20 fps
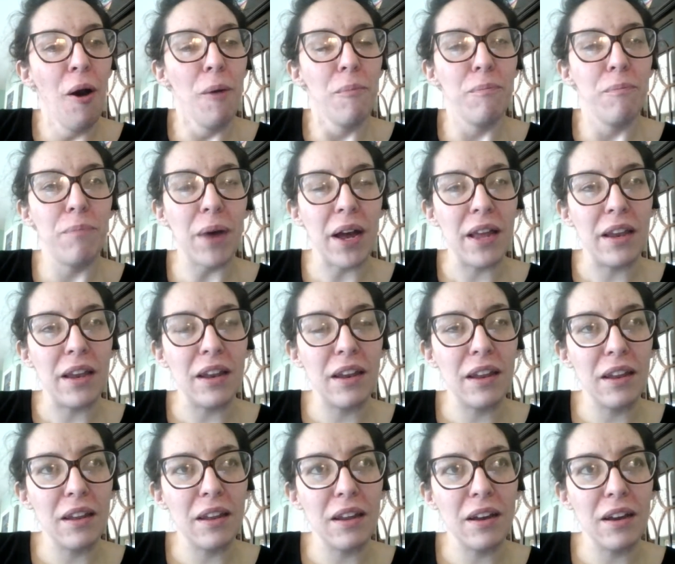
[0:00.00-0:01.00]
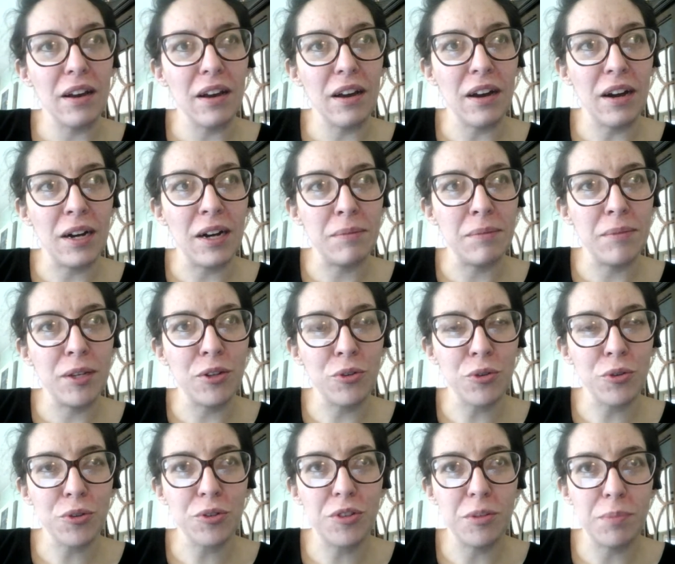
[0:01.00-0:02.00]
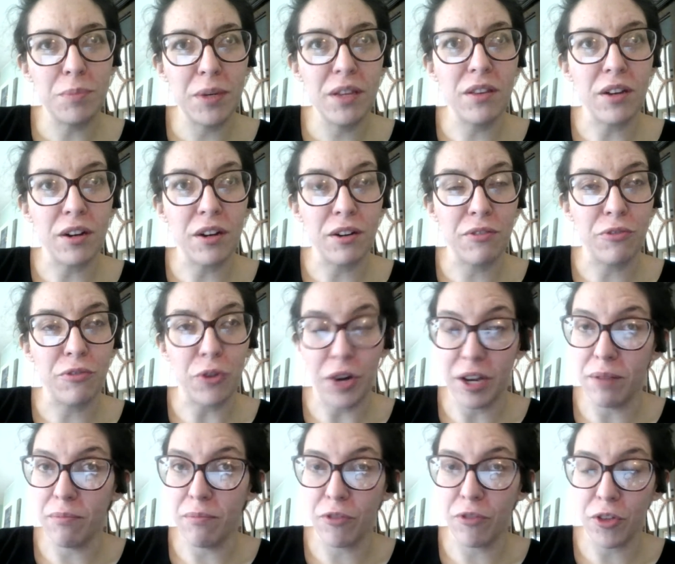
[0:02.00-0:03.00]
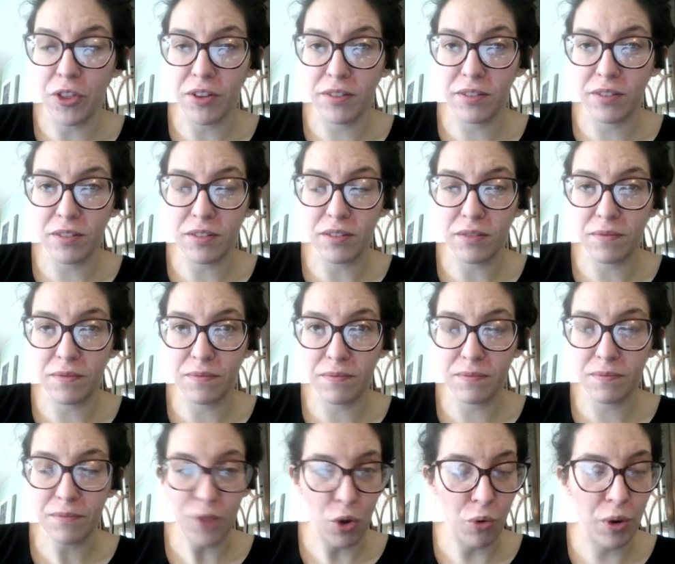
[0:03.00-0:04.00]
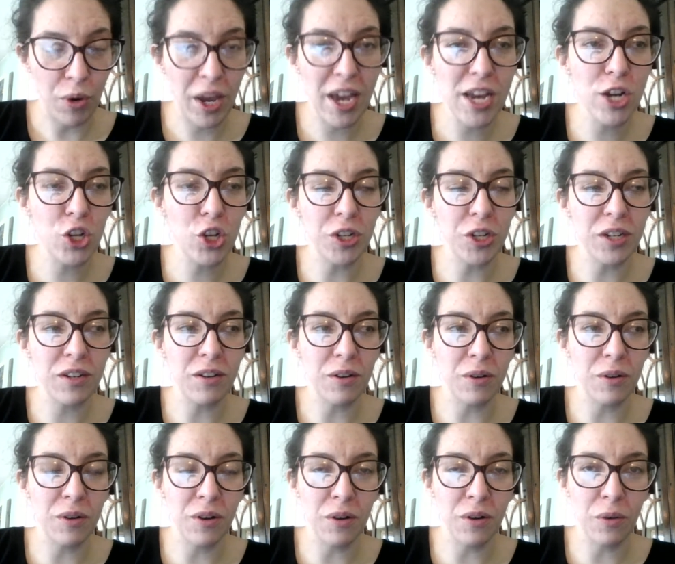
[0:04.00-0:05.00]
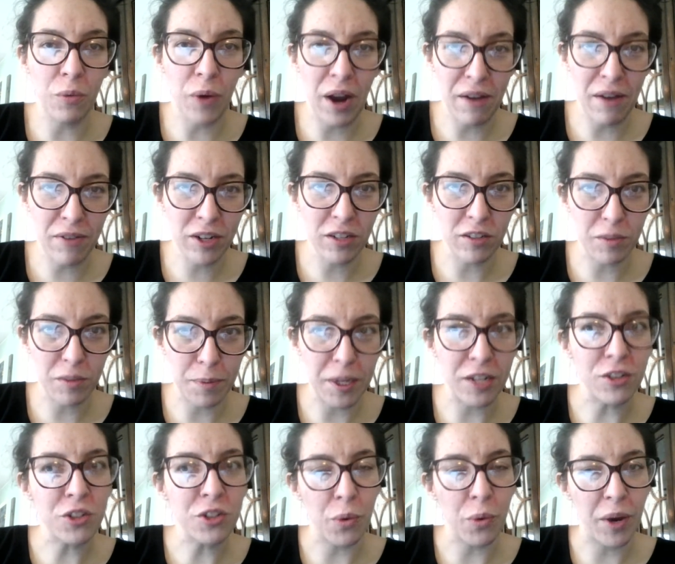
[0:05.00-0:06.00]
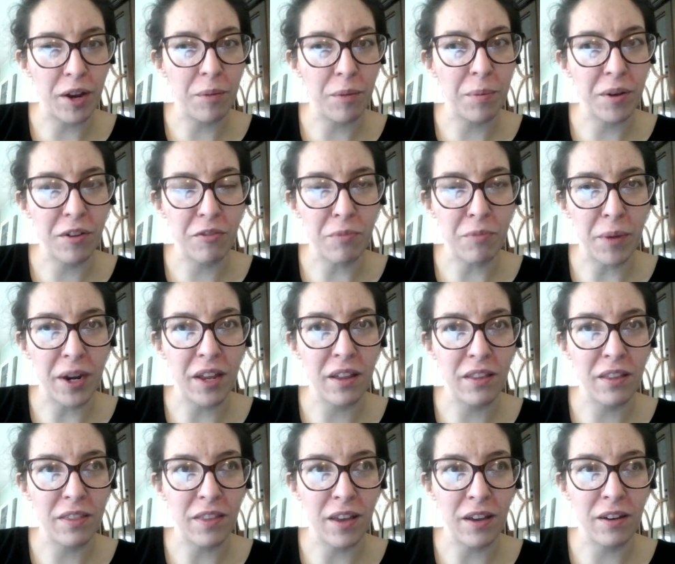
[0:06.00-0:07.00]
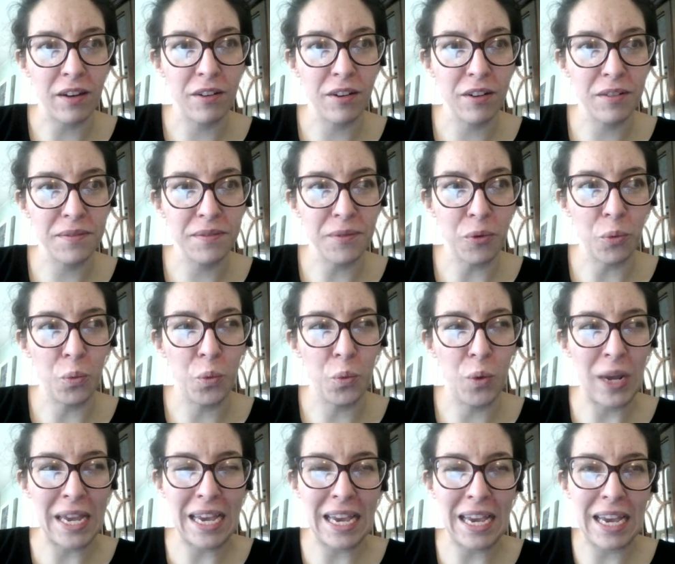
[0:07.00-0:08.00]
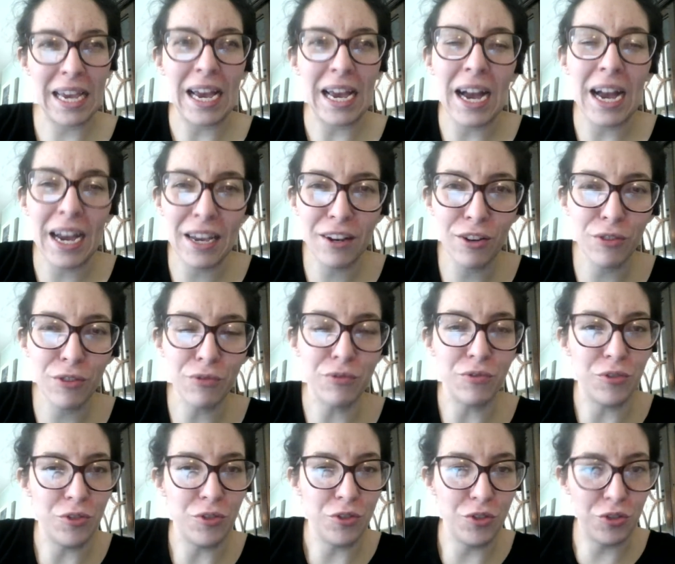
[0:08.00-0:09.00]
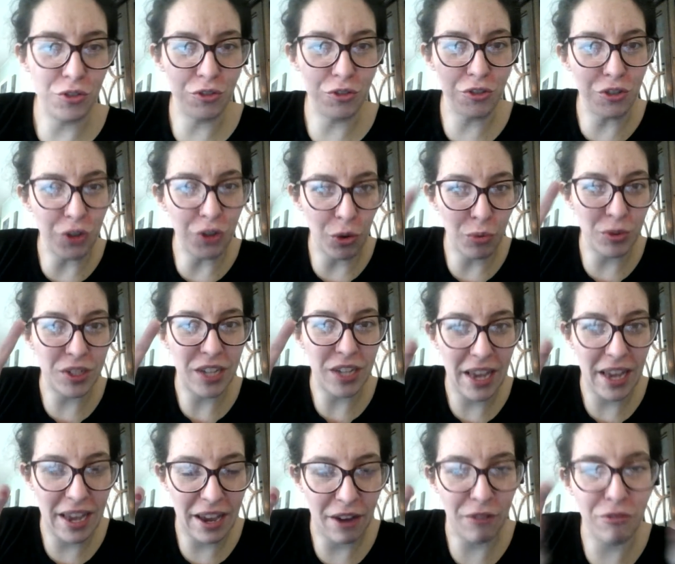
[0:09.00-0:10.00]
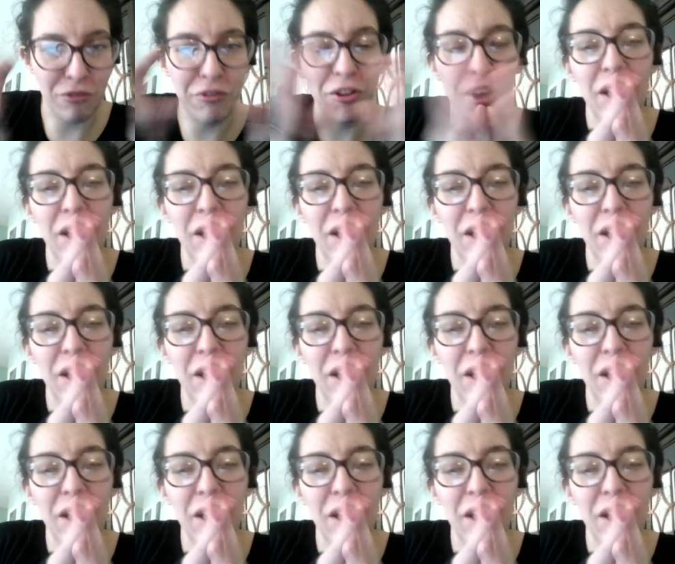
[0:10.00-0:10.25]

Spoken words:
But in order to be there for him for this occasion, we're having to spend quite a bit of money that we kind of don't have.